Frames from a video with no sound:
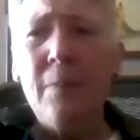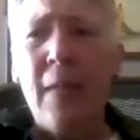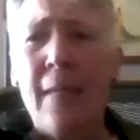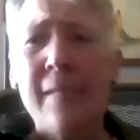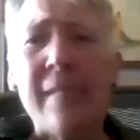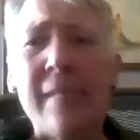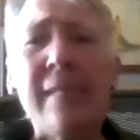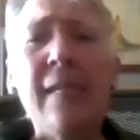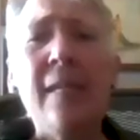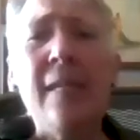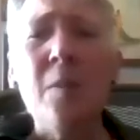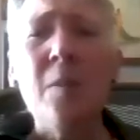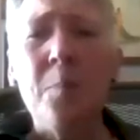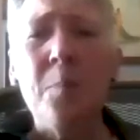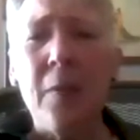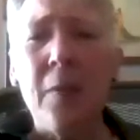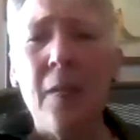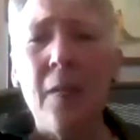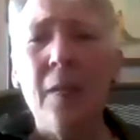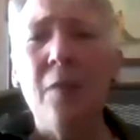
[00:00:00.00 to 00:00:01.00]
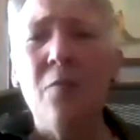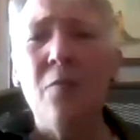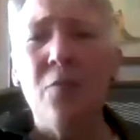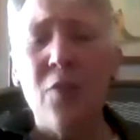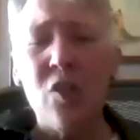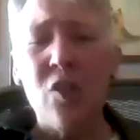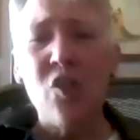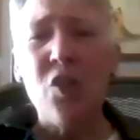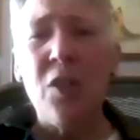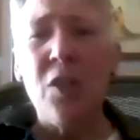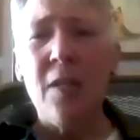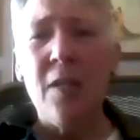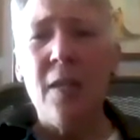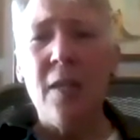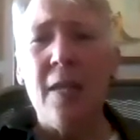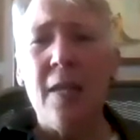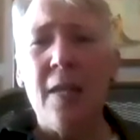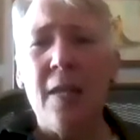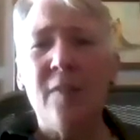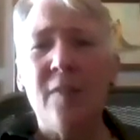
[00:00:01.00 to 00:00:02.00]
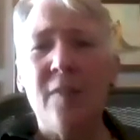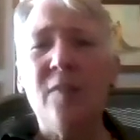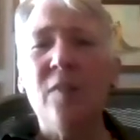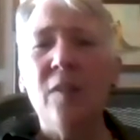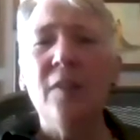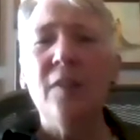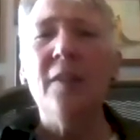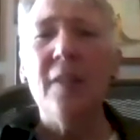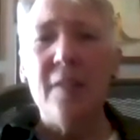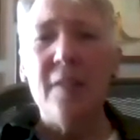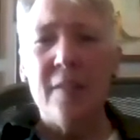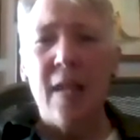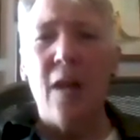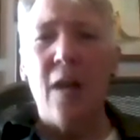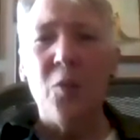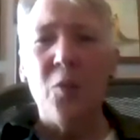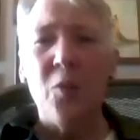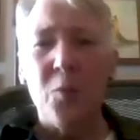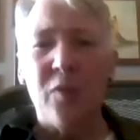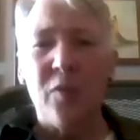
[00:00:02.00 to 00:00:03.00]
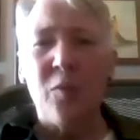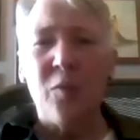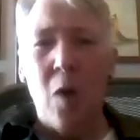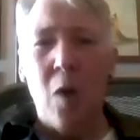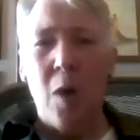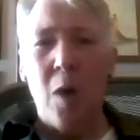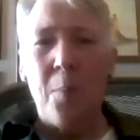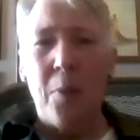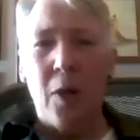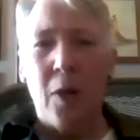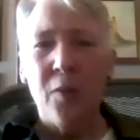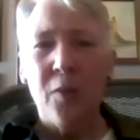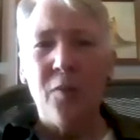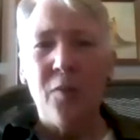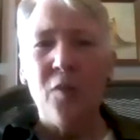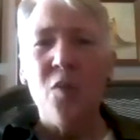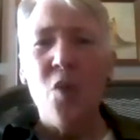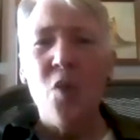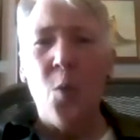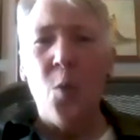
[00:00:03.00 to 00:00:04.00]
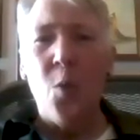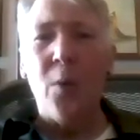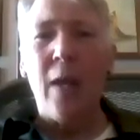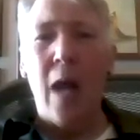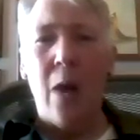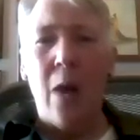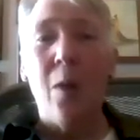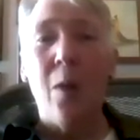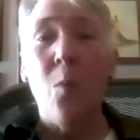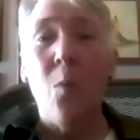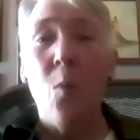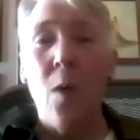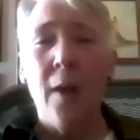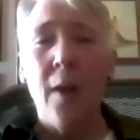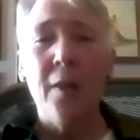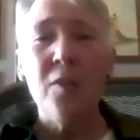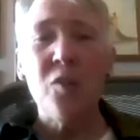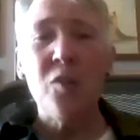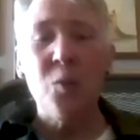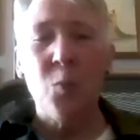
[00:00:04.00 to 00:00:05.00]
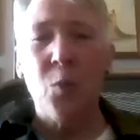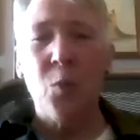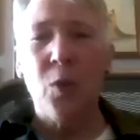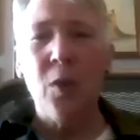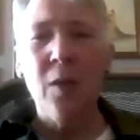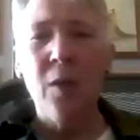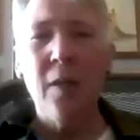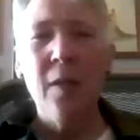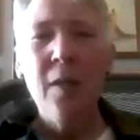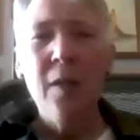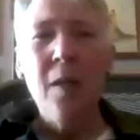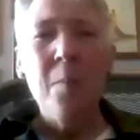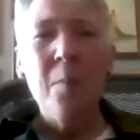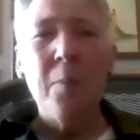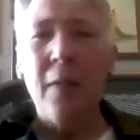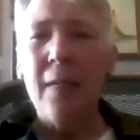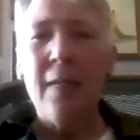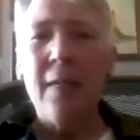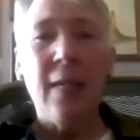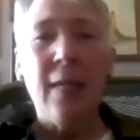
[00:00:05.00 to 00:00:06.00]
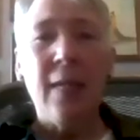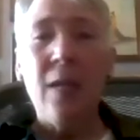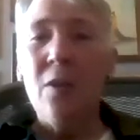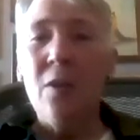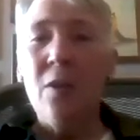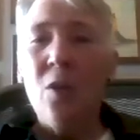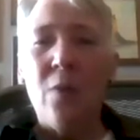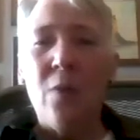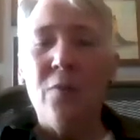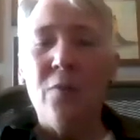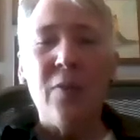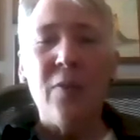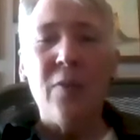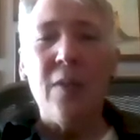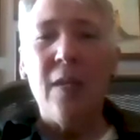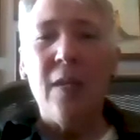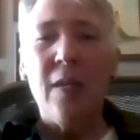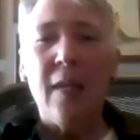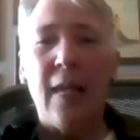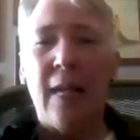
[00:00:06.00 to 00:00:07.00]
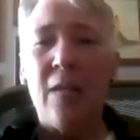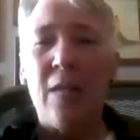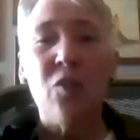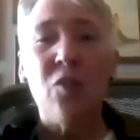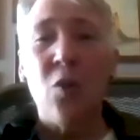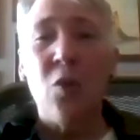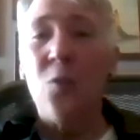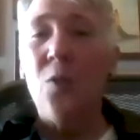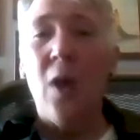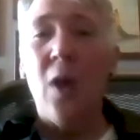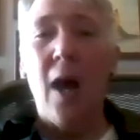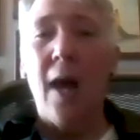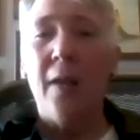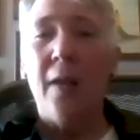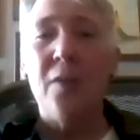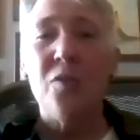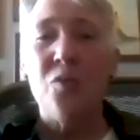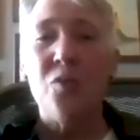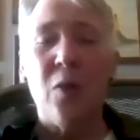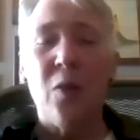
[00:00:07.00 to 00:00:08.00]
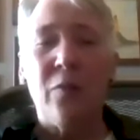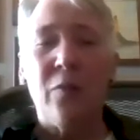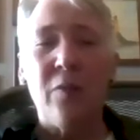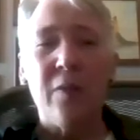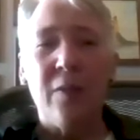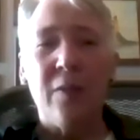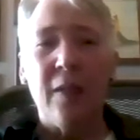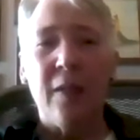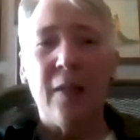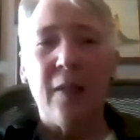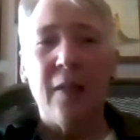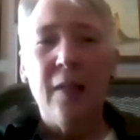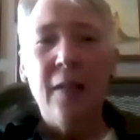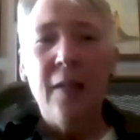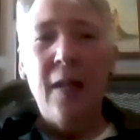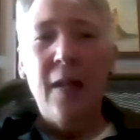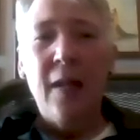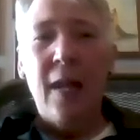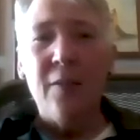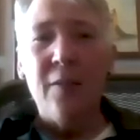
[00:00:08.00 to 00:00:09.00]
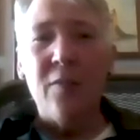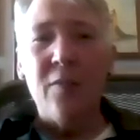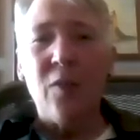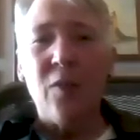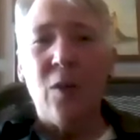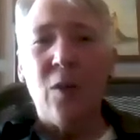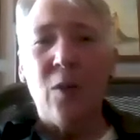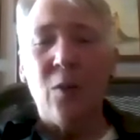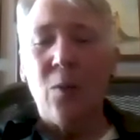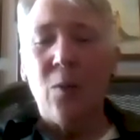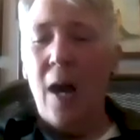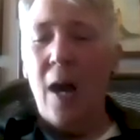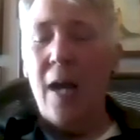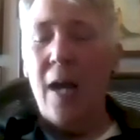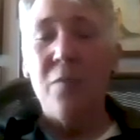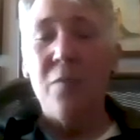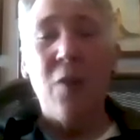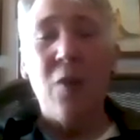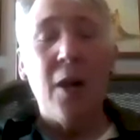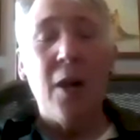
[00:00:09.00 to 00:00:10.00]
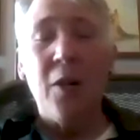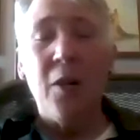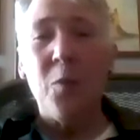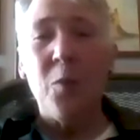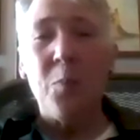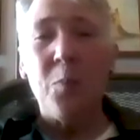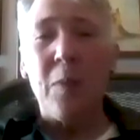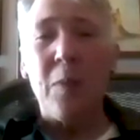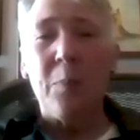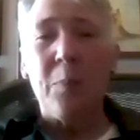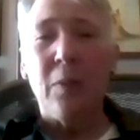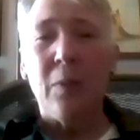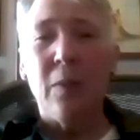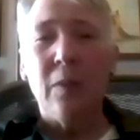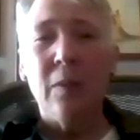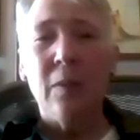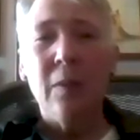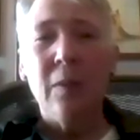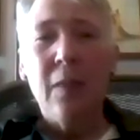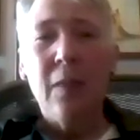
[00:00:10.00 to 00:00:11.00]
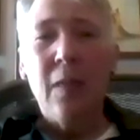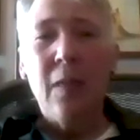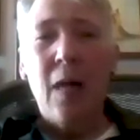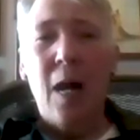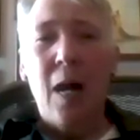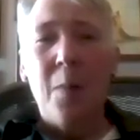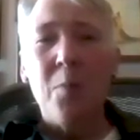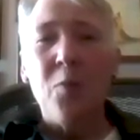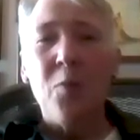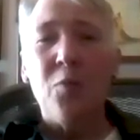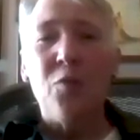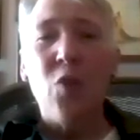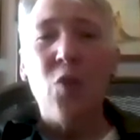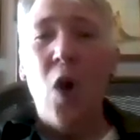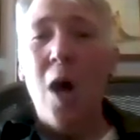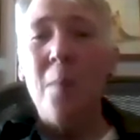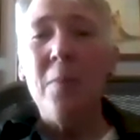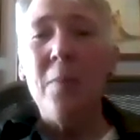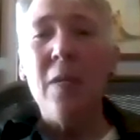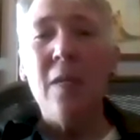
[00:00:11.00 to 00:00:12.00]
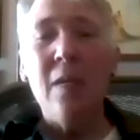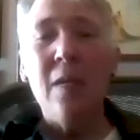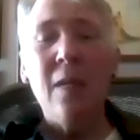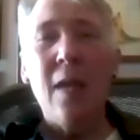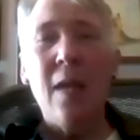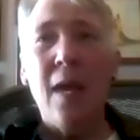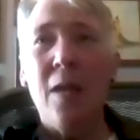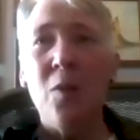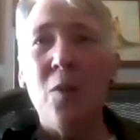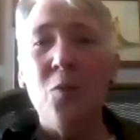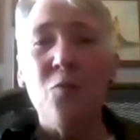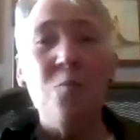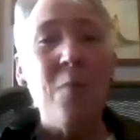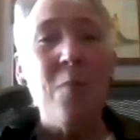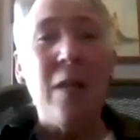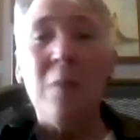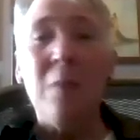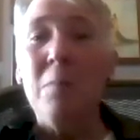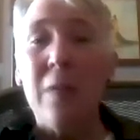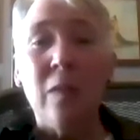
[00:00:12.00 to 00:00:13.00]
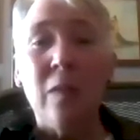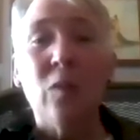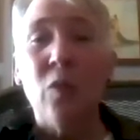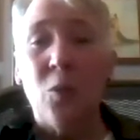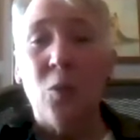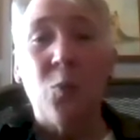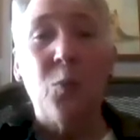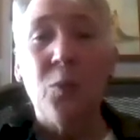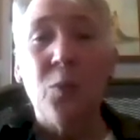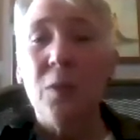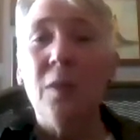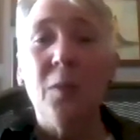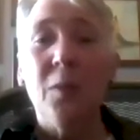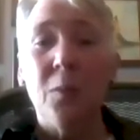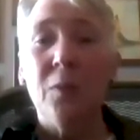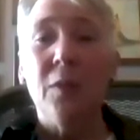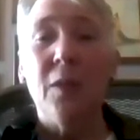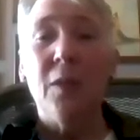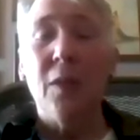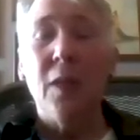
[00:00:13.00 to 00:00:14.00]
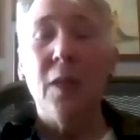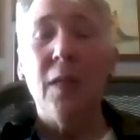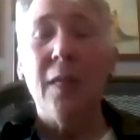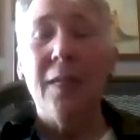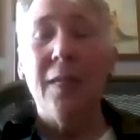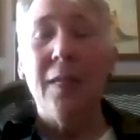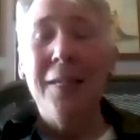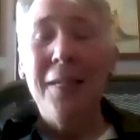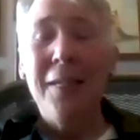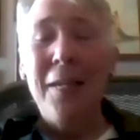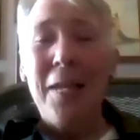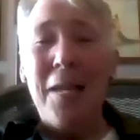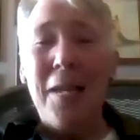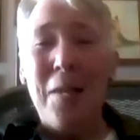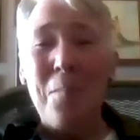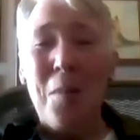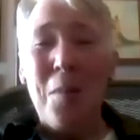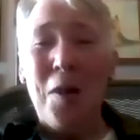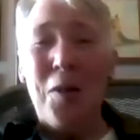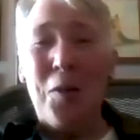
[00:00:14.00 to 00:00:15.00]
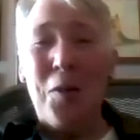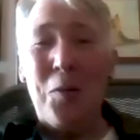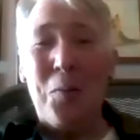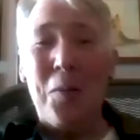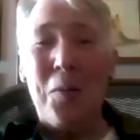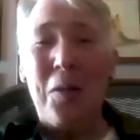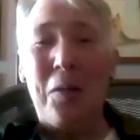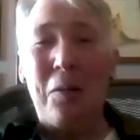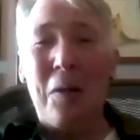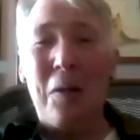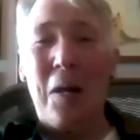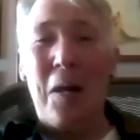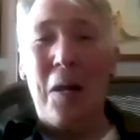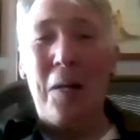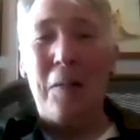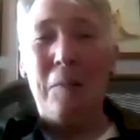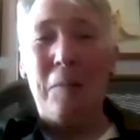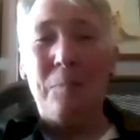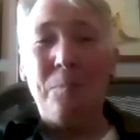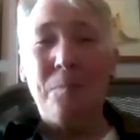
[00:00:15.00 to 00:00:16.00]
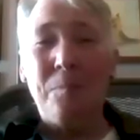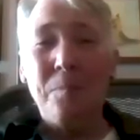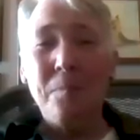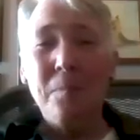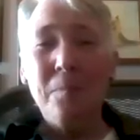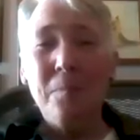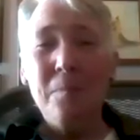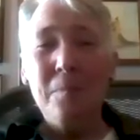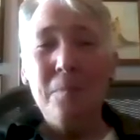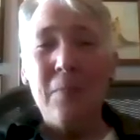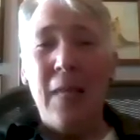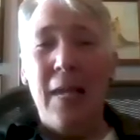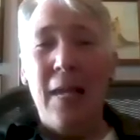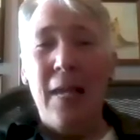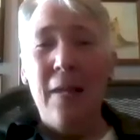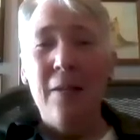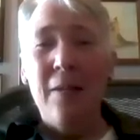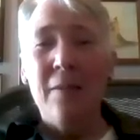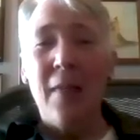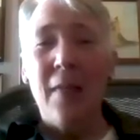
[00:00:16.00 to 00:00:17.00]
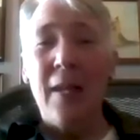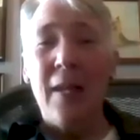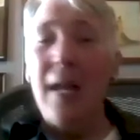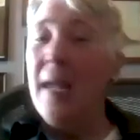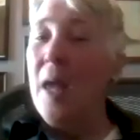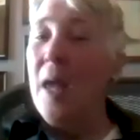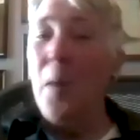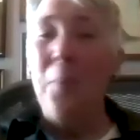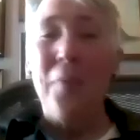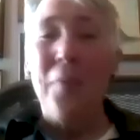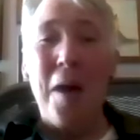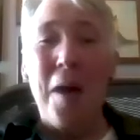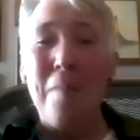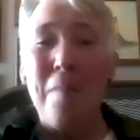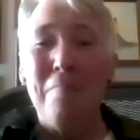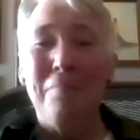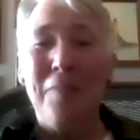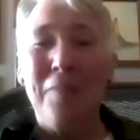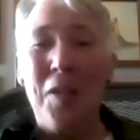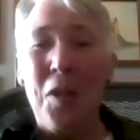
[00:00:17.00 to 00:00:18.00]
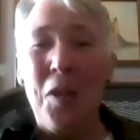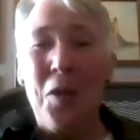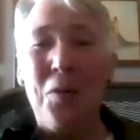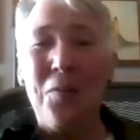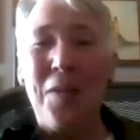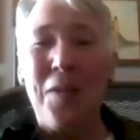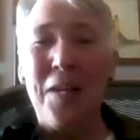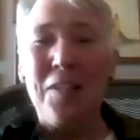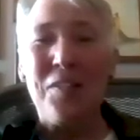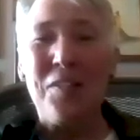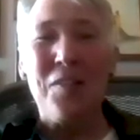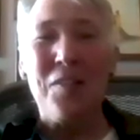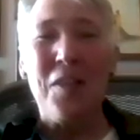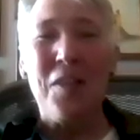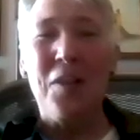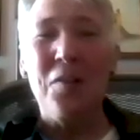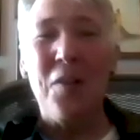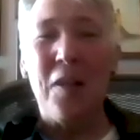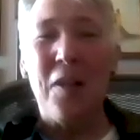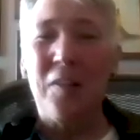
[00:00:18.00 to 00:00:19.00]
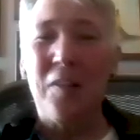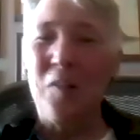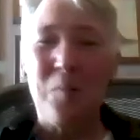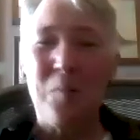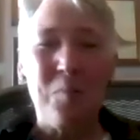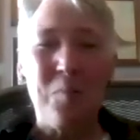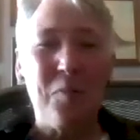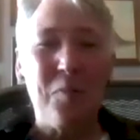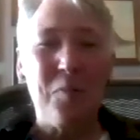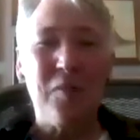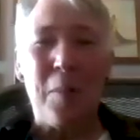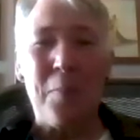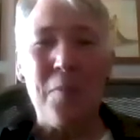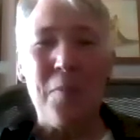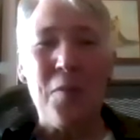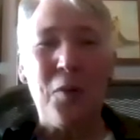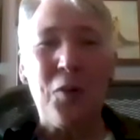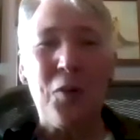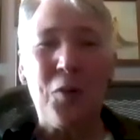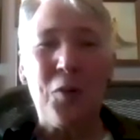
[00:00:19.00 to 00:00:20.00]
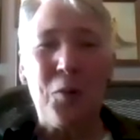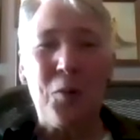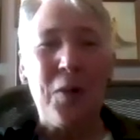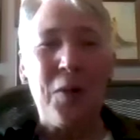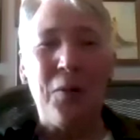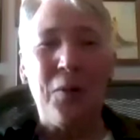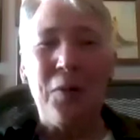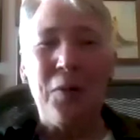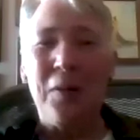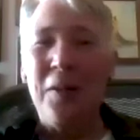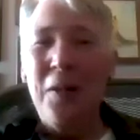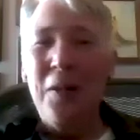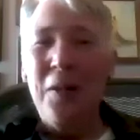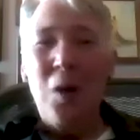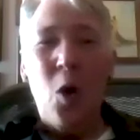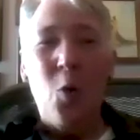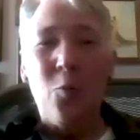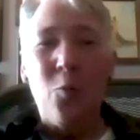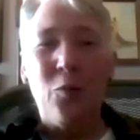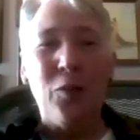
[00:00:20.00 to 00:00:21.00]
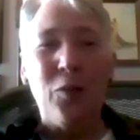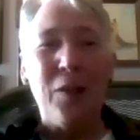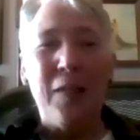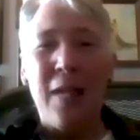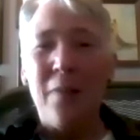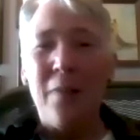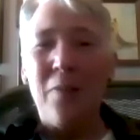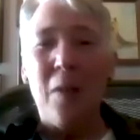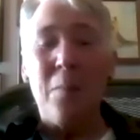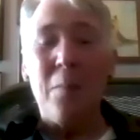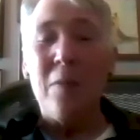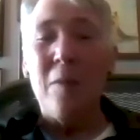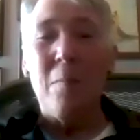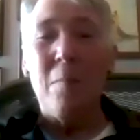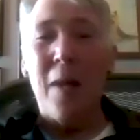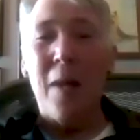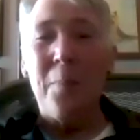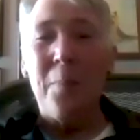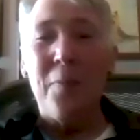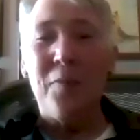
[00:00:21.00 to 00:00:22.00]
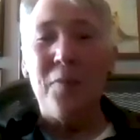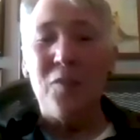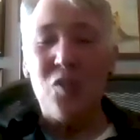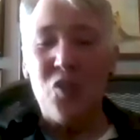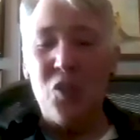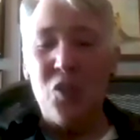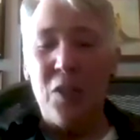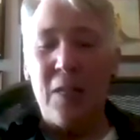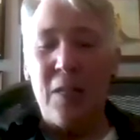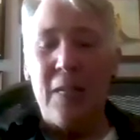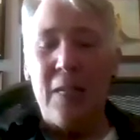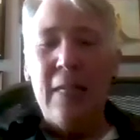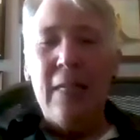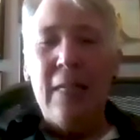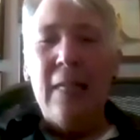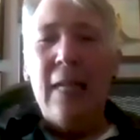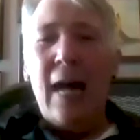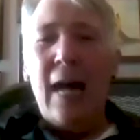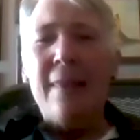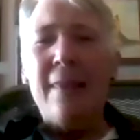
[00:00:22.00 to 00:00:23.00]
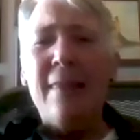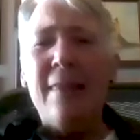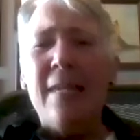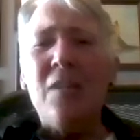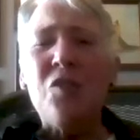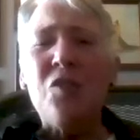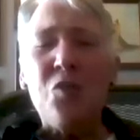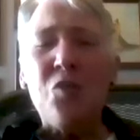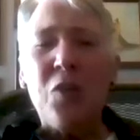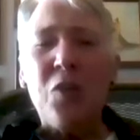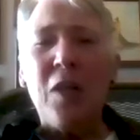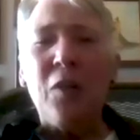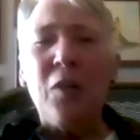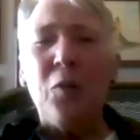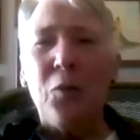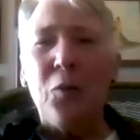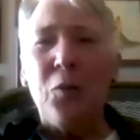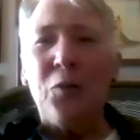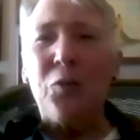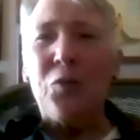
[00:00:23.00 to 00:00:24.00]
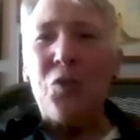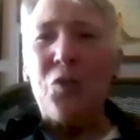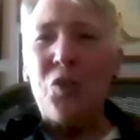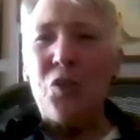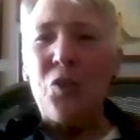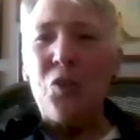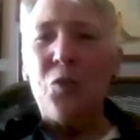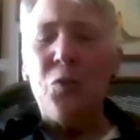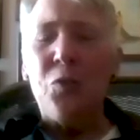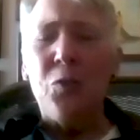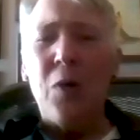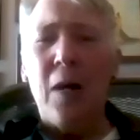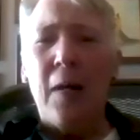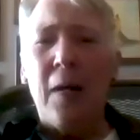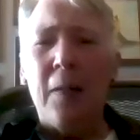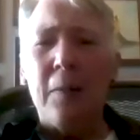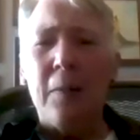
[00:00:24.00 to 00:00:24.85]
and seeing the big vision and distilling it down to its small parts and knowing how I want it to work, but I can't know everything and I don't know how to do everything. And so I've hired people who've taught me and who've made me look really, really good in my career. And then I help them, get to their next step in their career and hopefully get them into my position. I think as you get older too,